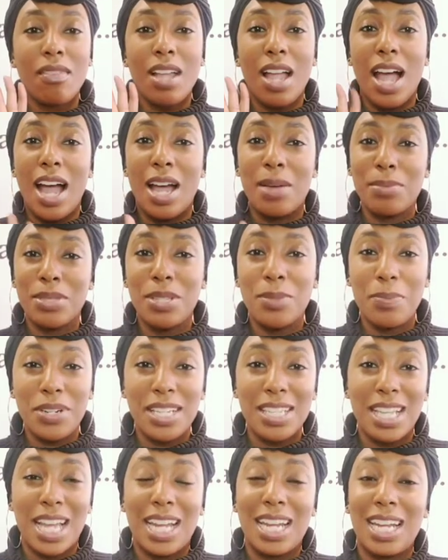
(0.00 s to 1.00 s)
I'm super
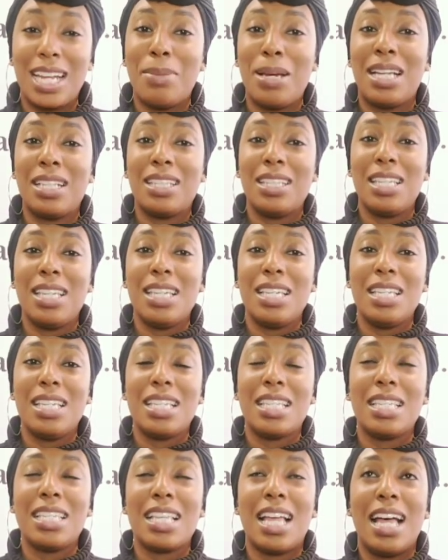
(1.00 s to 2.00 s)
excited about this.
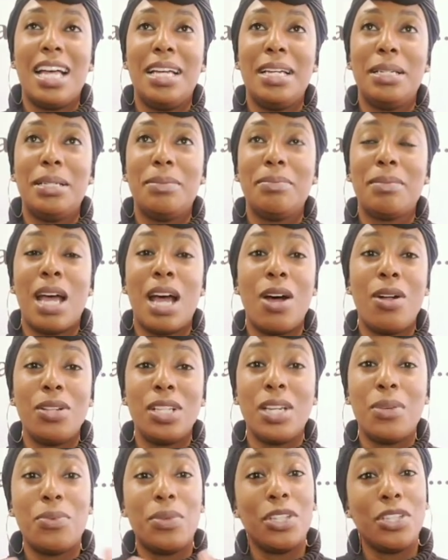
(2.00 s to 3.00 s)
Not only
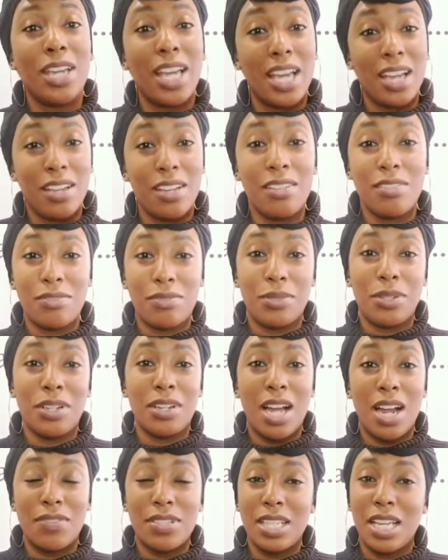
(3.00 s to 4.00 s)
will you have real
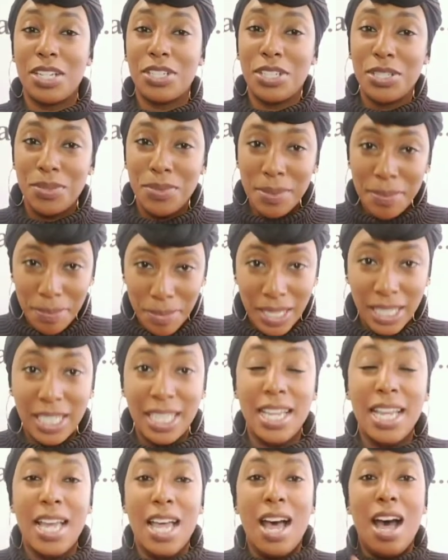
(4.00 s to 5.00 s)
conversations with me,
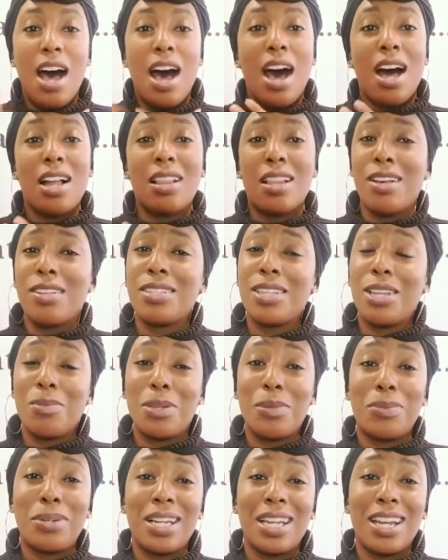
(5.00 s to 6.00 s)
I'll also be
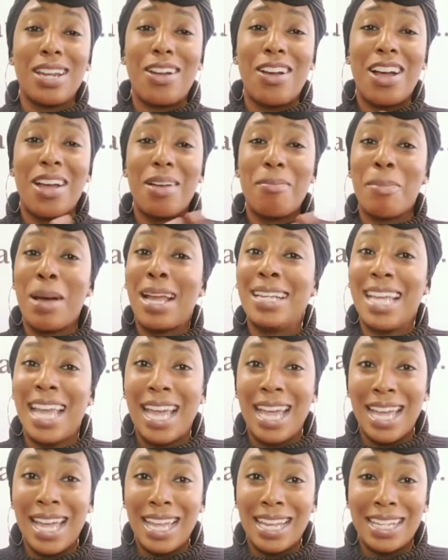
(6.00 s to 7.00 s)
bringing on my
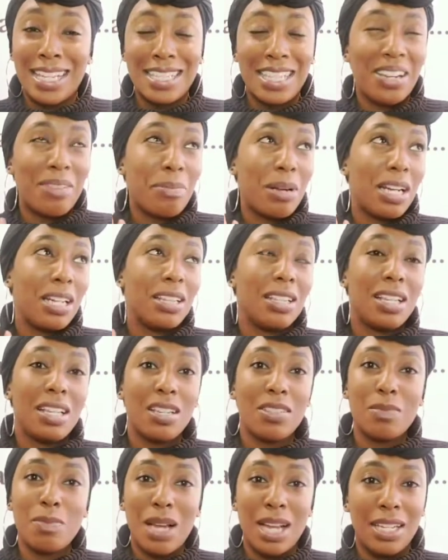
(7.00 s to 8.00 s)
dad, because everybody
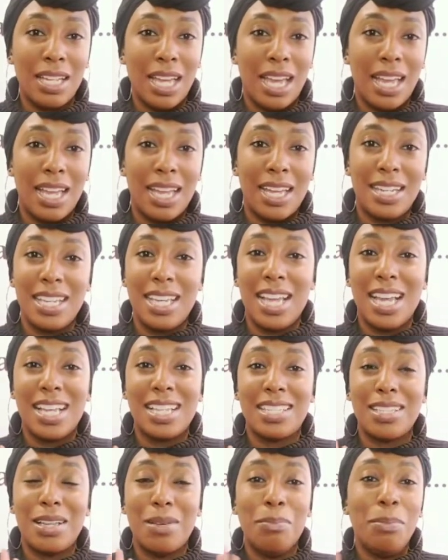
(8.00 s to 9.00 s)
loves my dad. He
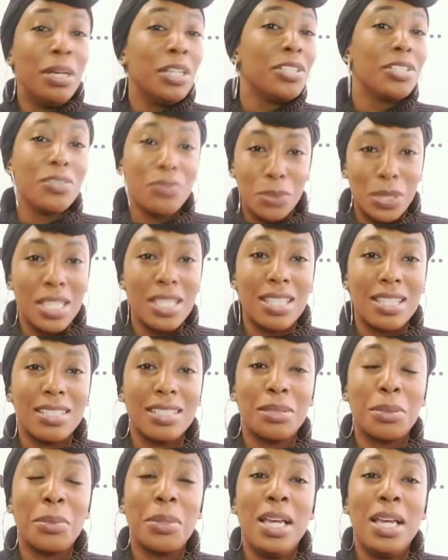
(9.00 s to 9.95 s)
has a bunch of wisdom.